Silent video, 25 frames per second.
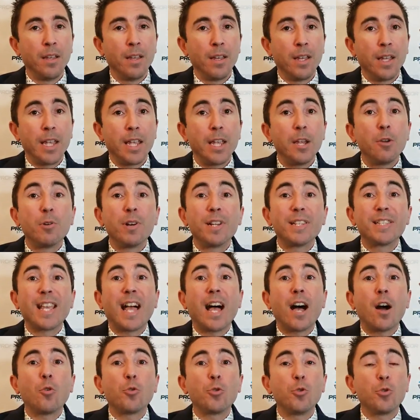Here is
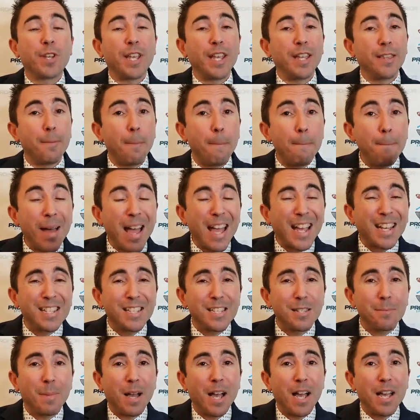how you can
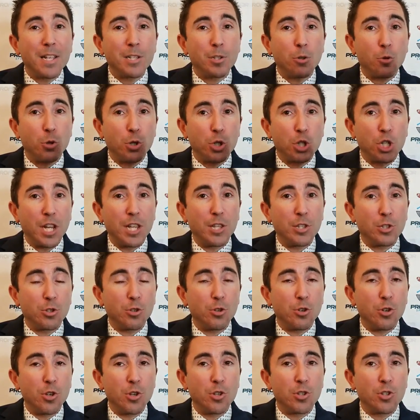maximize your
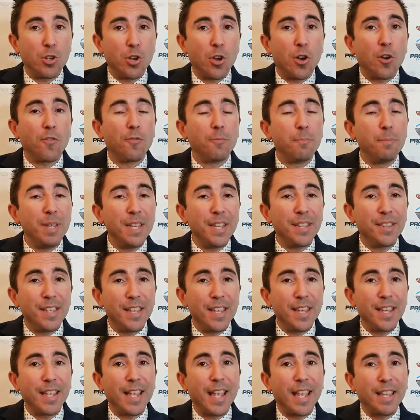chances of
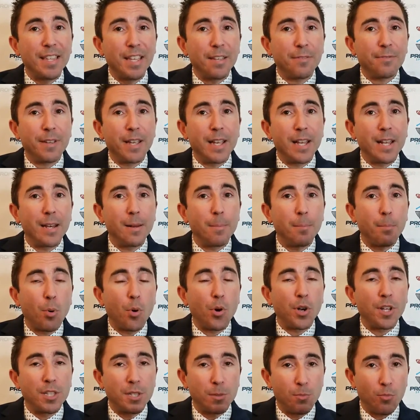beating NFL
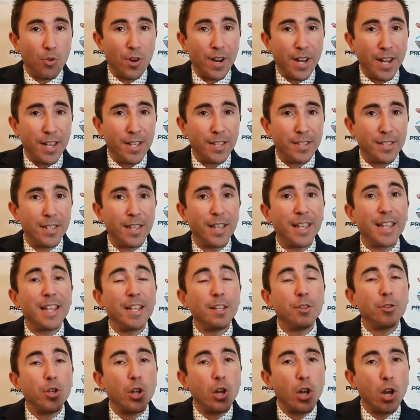point spreads
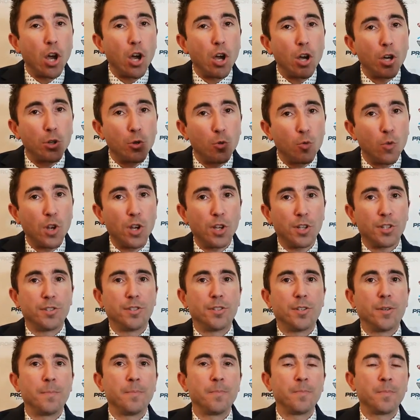in the long
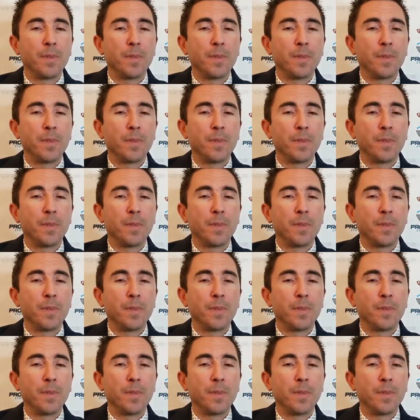run.